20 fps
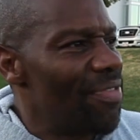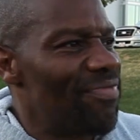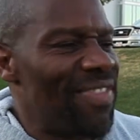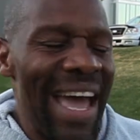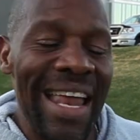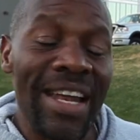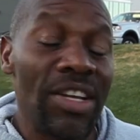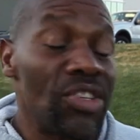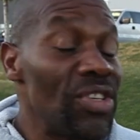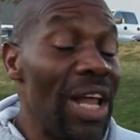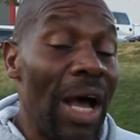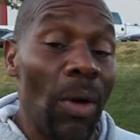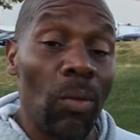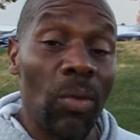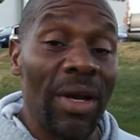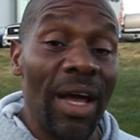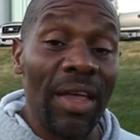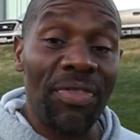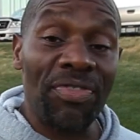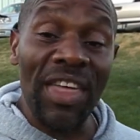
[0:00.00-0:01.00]
that is not
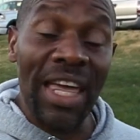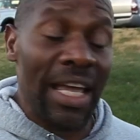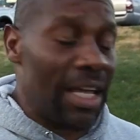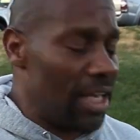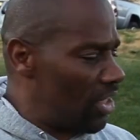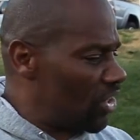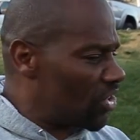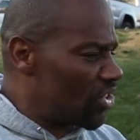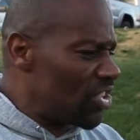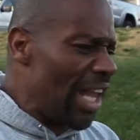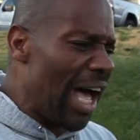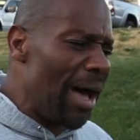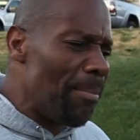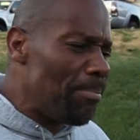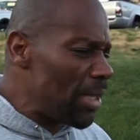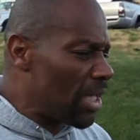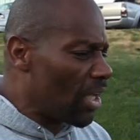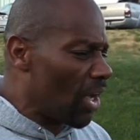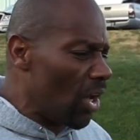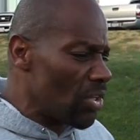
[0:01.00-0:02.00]
what I think. And it's not
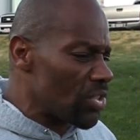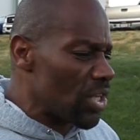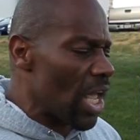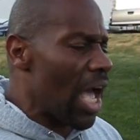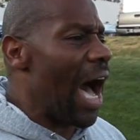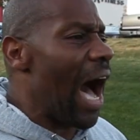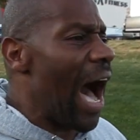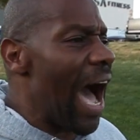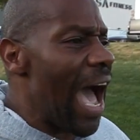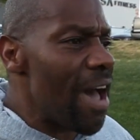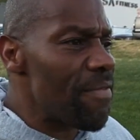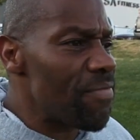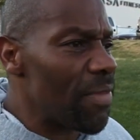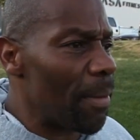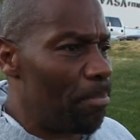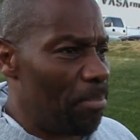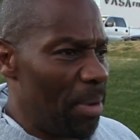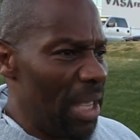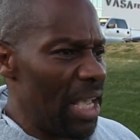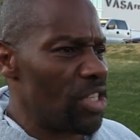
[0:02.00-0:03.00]
because I have the
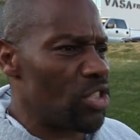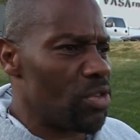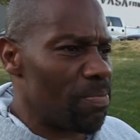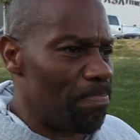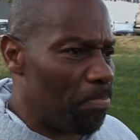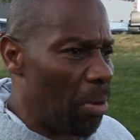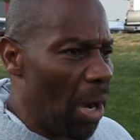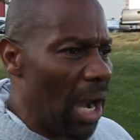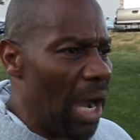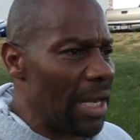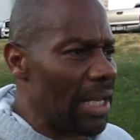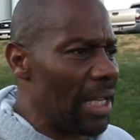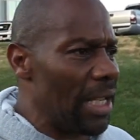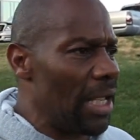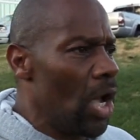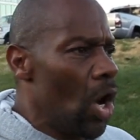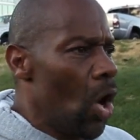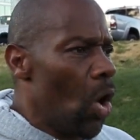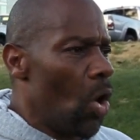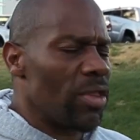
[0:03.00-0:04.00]
best
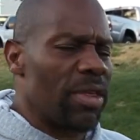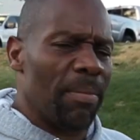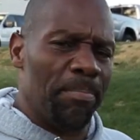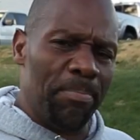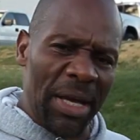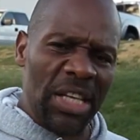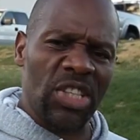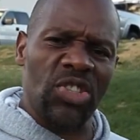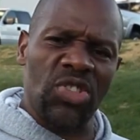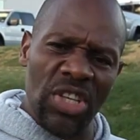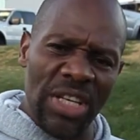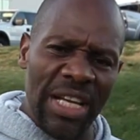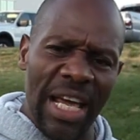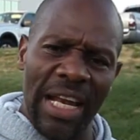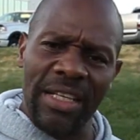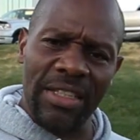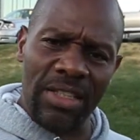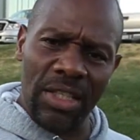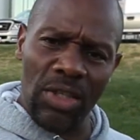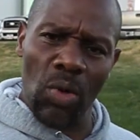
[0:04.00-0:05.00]
body or the best
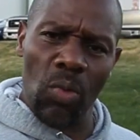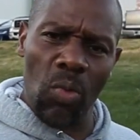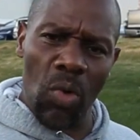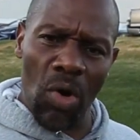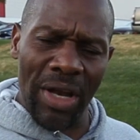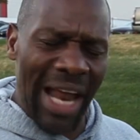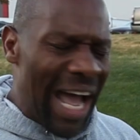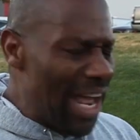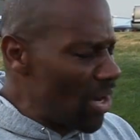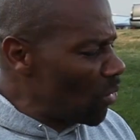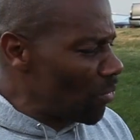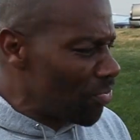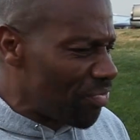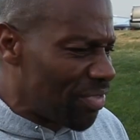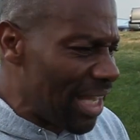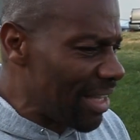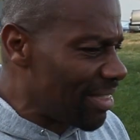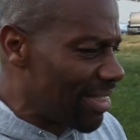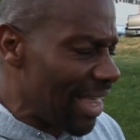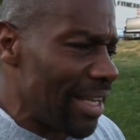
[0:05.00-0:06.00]
genetics in the world. I don't
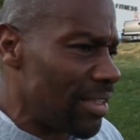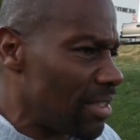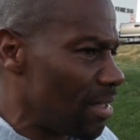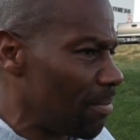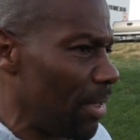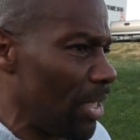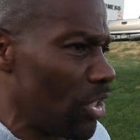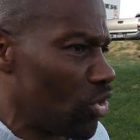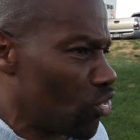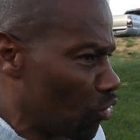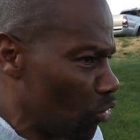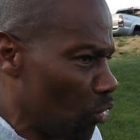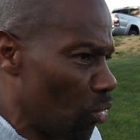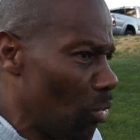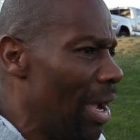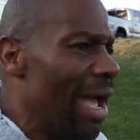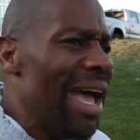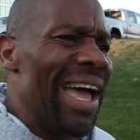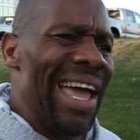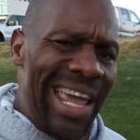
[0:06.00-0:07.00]
think that to be
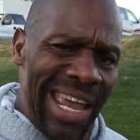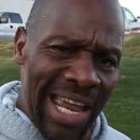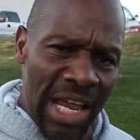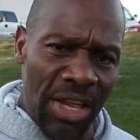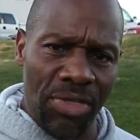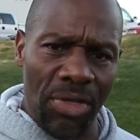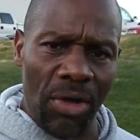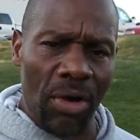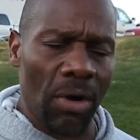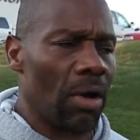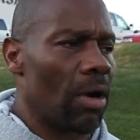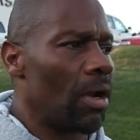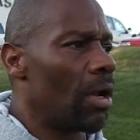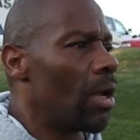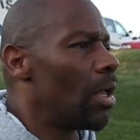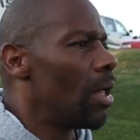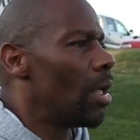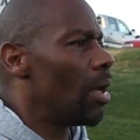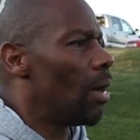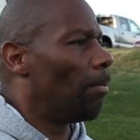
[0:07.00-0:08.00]
true either.
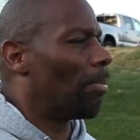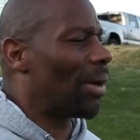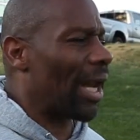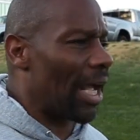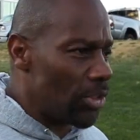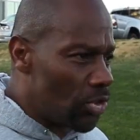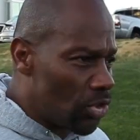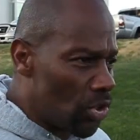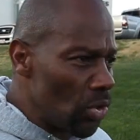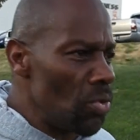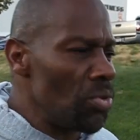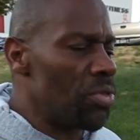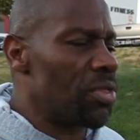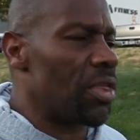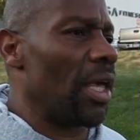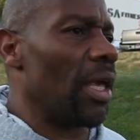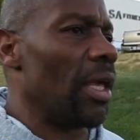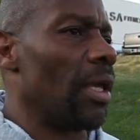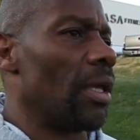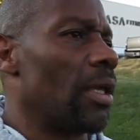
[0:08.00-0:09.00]
But I do
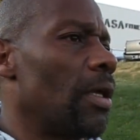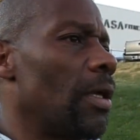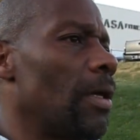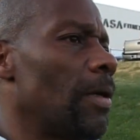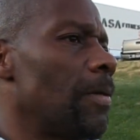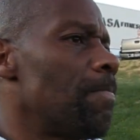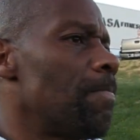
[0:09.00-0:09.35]
think